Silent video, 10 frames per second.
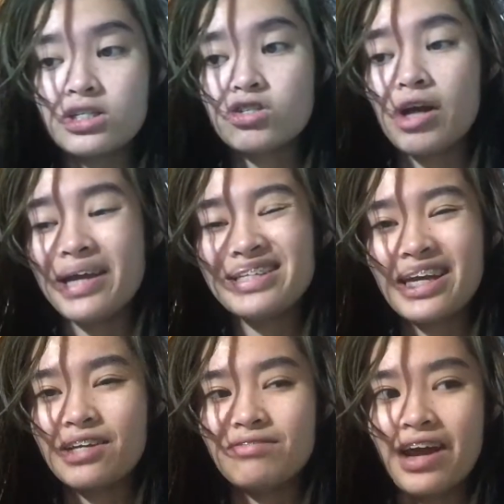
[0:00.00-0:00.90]
try and take
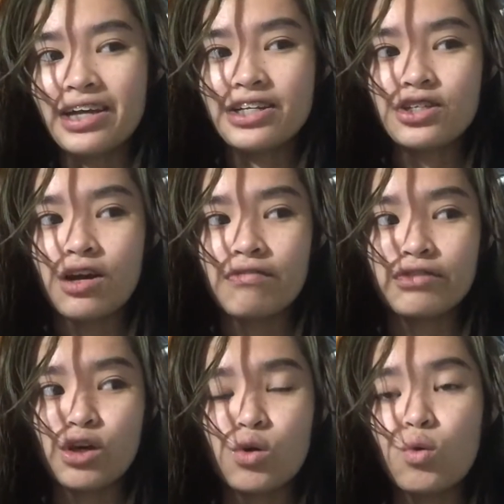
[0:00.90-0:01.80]
advantage of
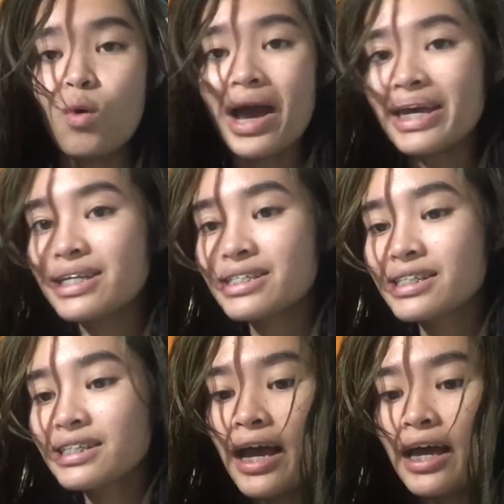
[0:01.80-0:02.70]
the quiet
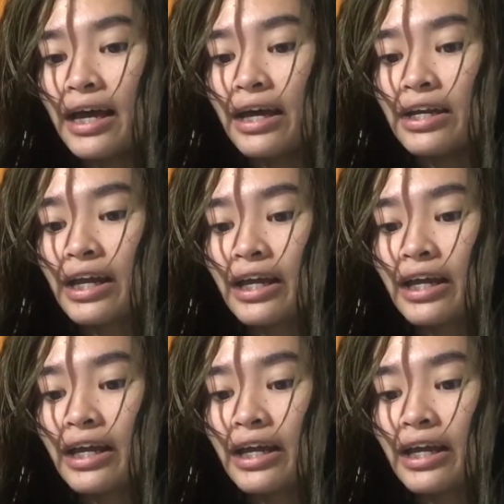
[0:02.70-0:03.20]
and